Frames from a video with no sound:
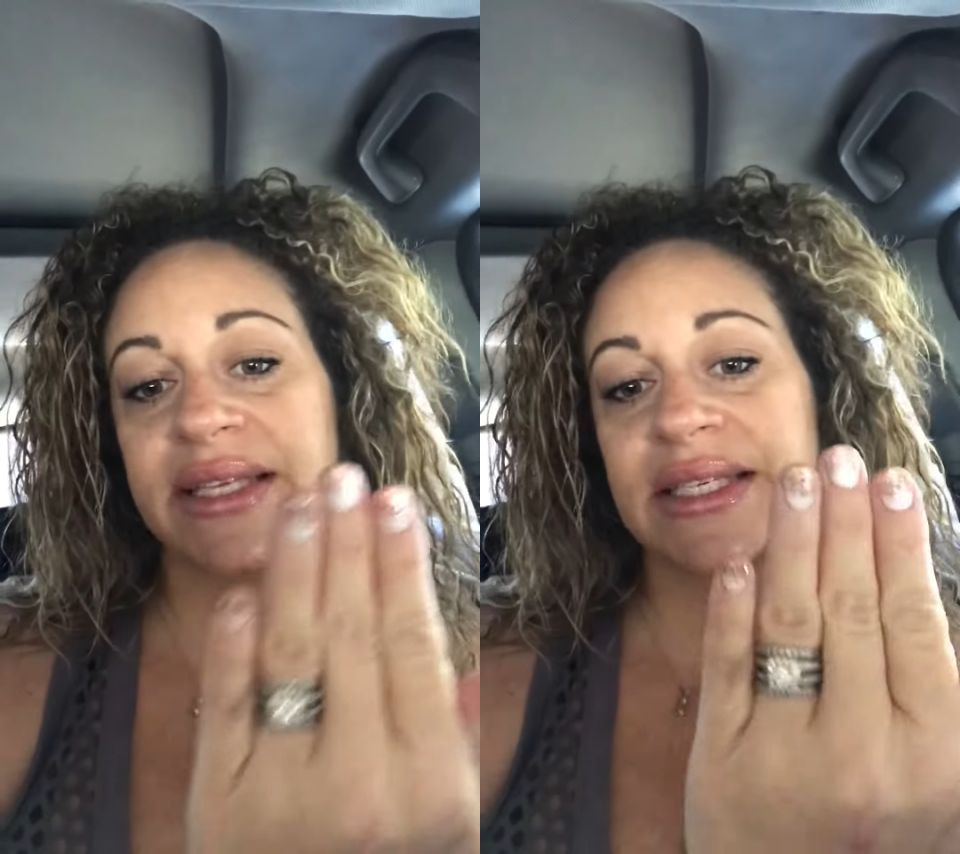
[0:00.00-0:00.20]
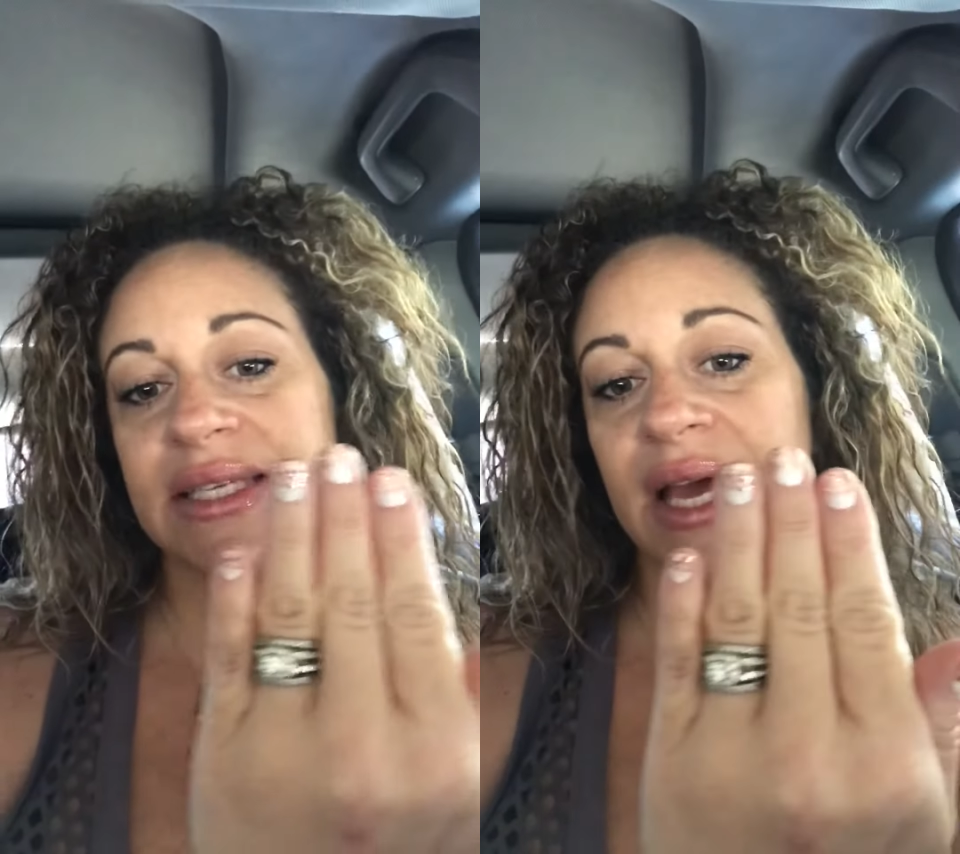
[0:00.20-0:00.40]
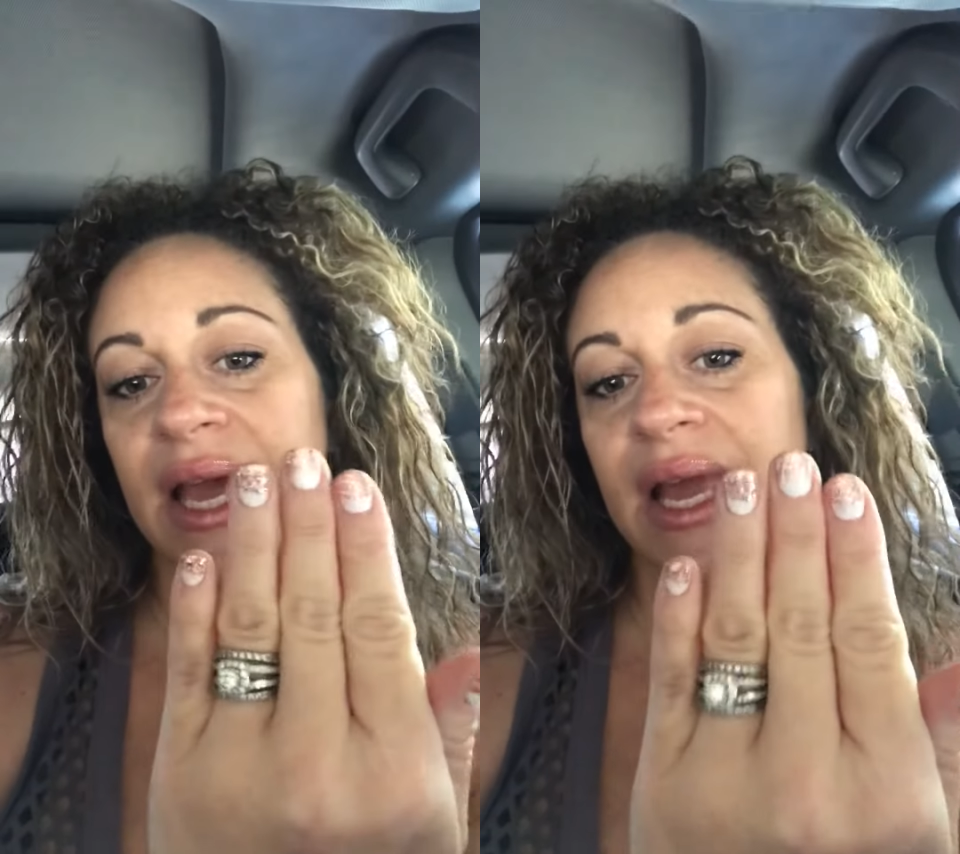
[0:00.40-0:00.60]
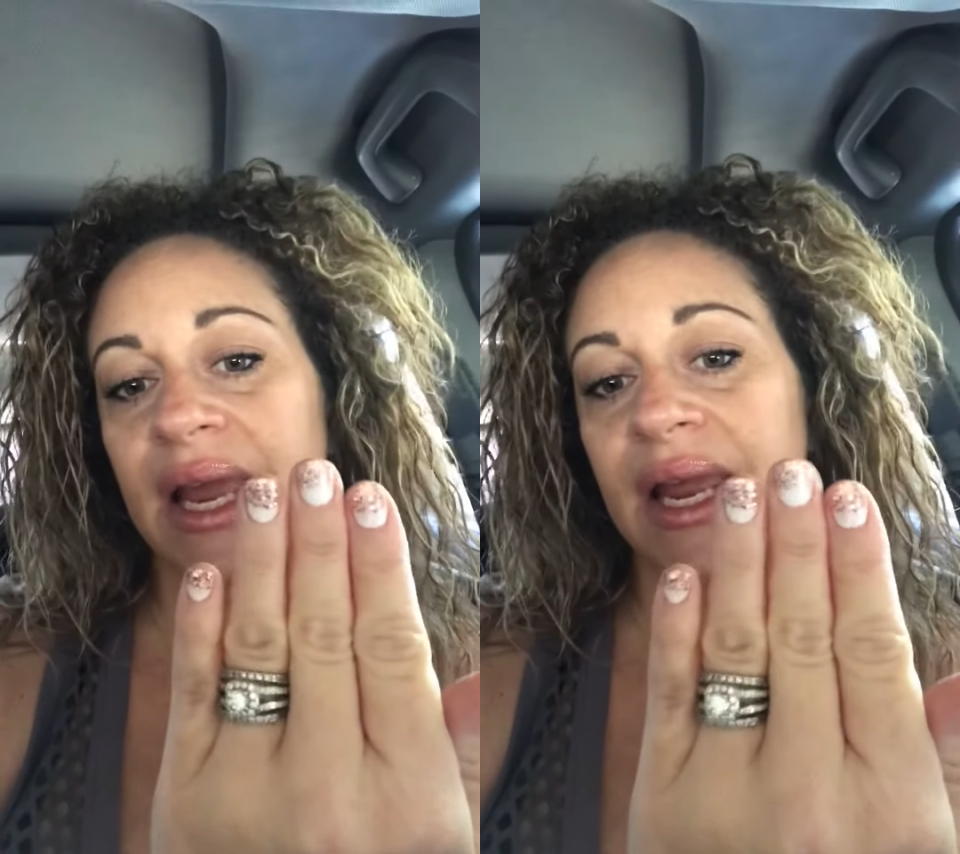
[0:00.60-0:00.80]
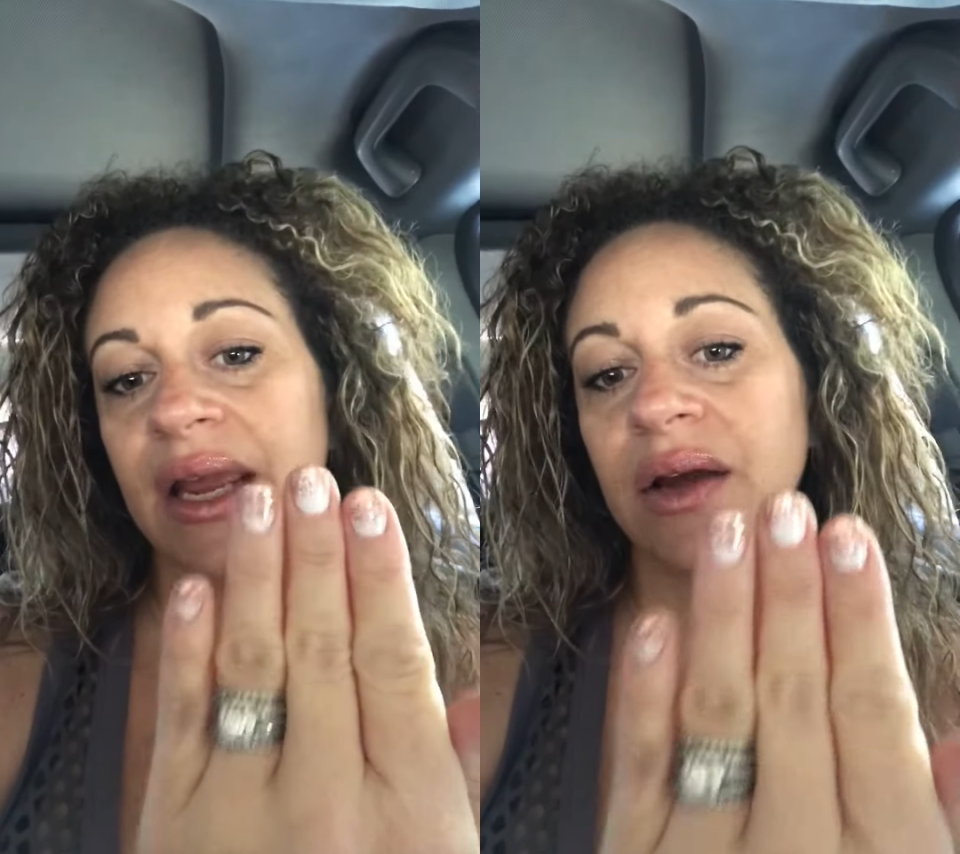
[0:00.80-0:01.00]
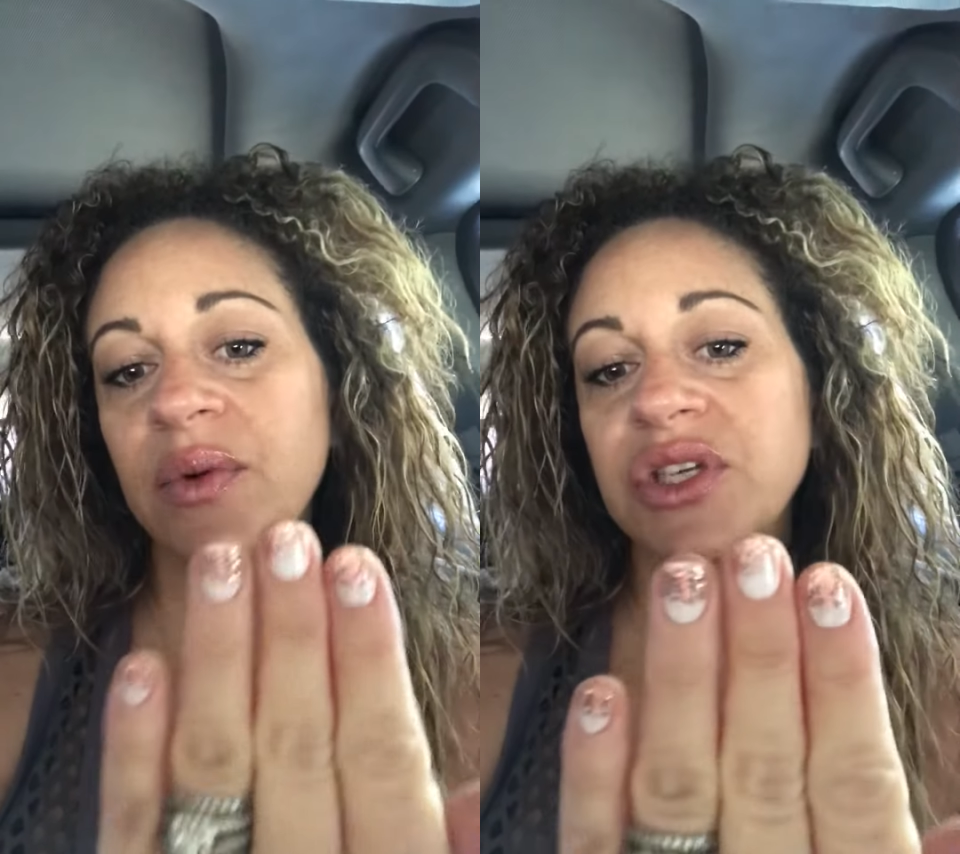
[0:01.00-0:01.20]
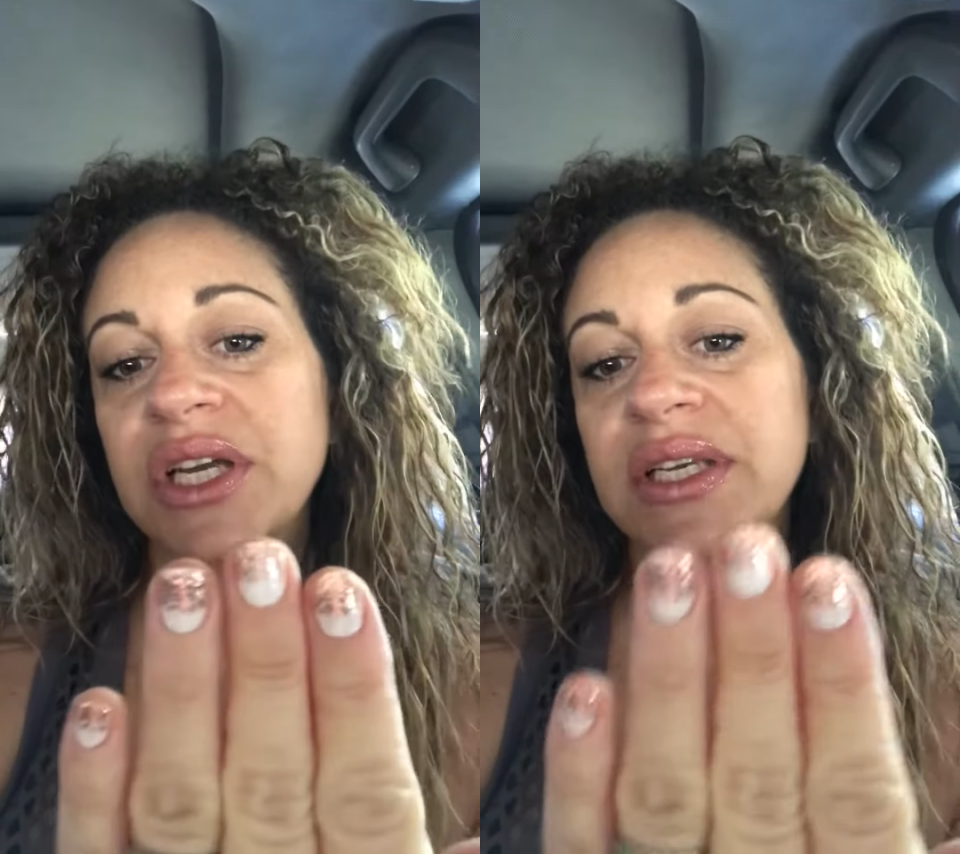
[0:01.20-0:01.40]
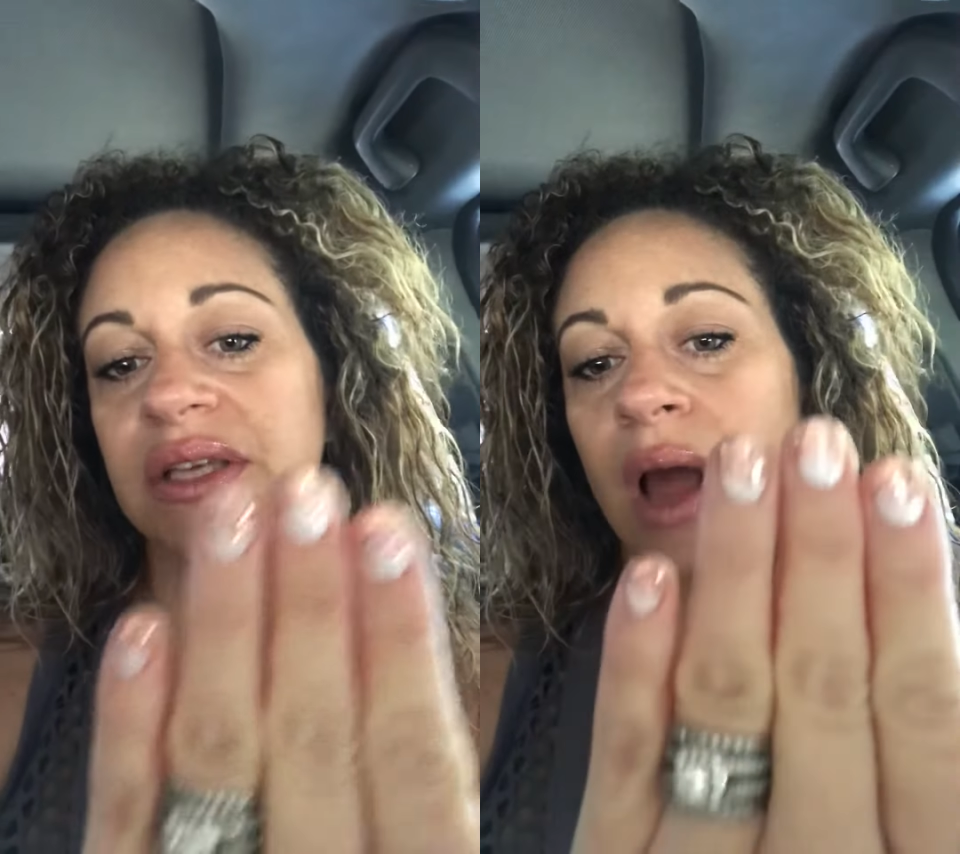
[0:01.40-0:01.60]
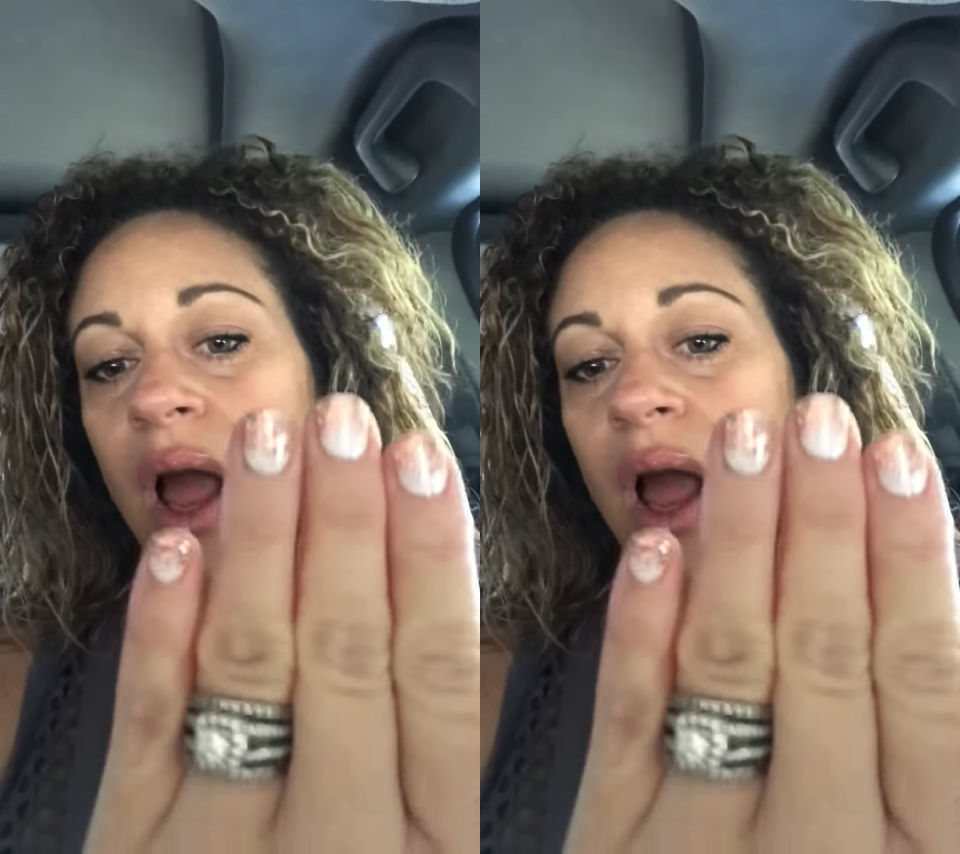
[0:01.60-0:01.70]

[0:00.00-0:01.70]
today, which is